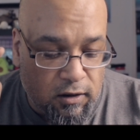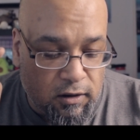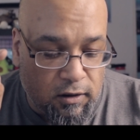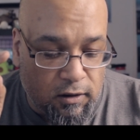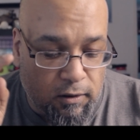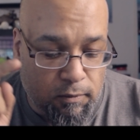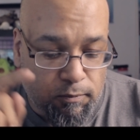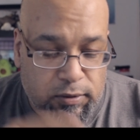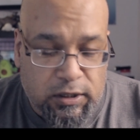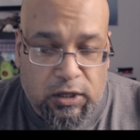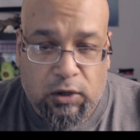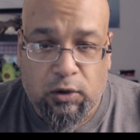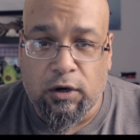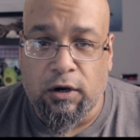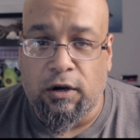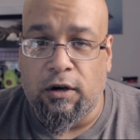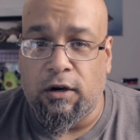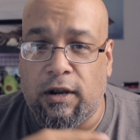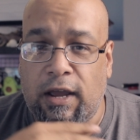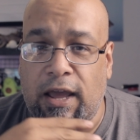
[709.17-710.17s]

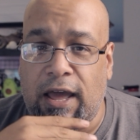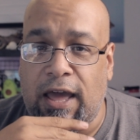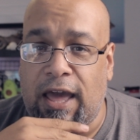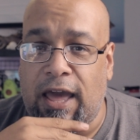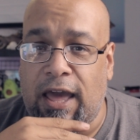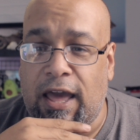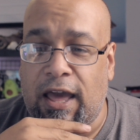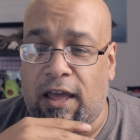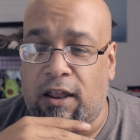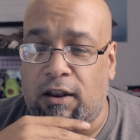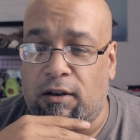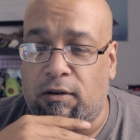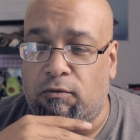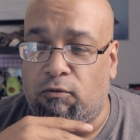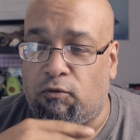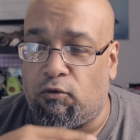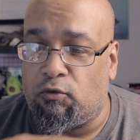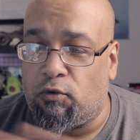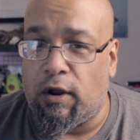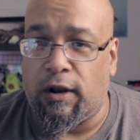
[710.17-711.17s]
computer
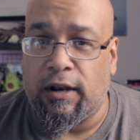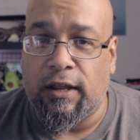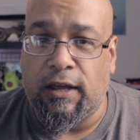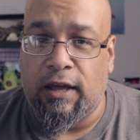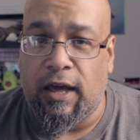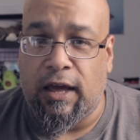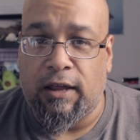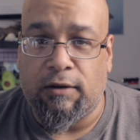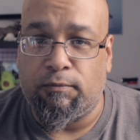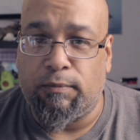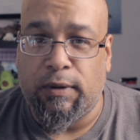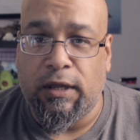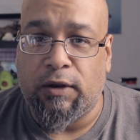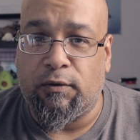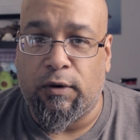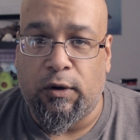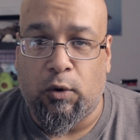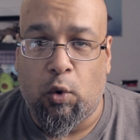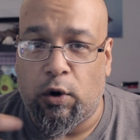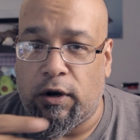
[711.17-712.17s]
and running and being
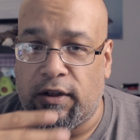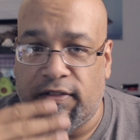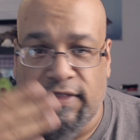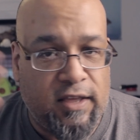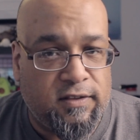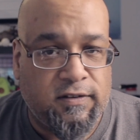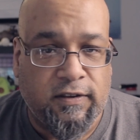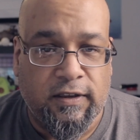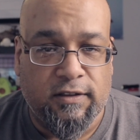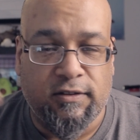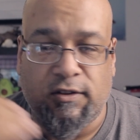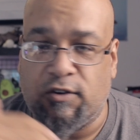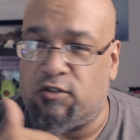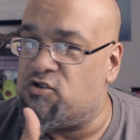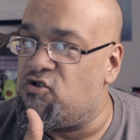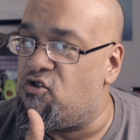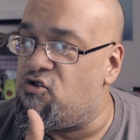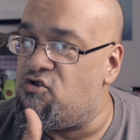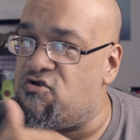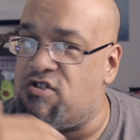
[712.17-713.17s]
recorded. That's it. There's
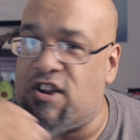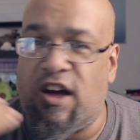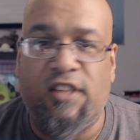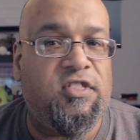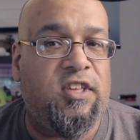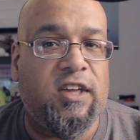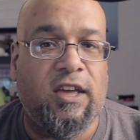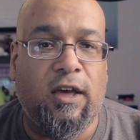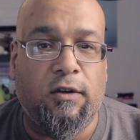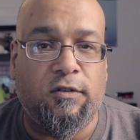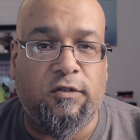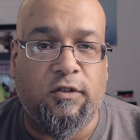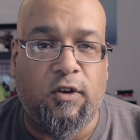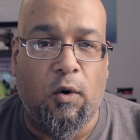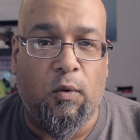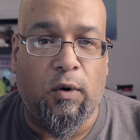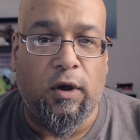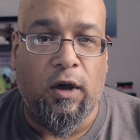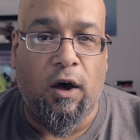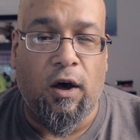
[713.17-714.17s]
nothing else
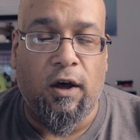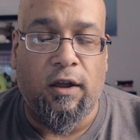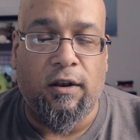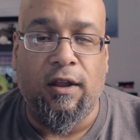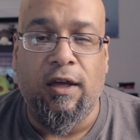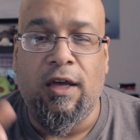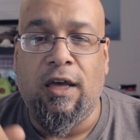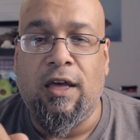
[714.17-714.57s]
going on.